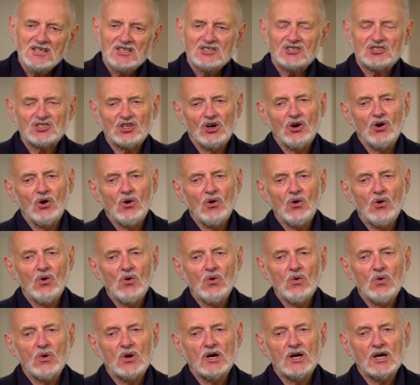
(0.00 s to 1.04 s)

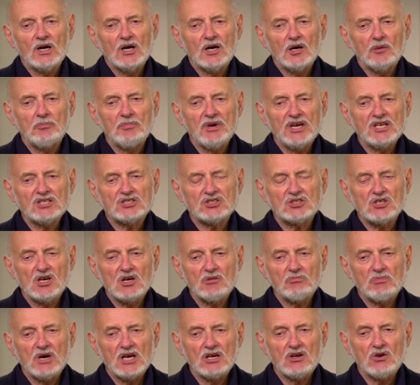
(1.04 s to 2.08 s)
So based on
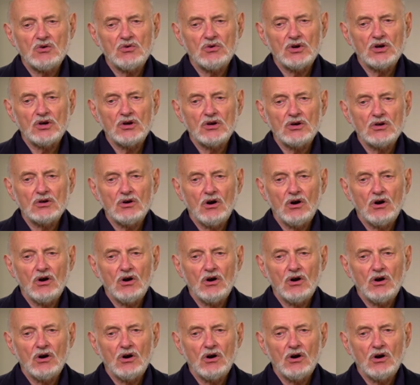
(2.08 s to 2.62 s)
my career,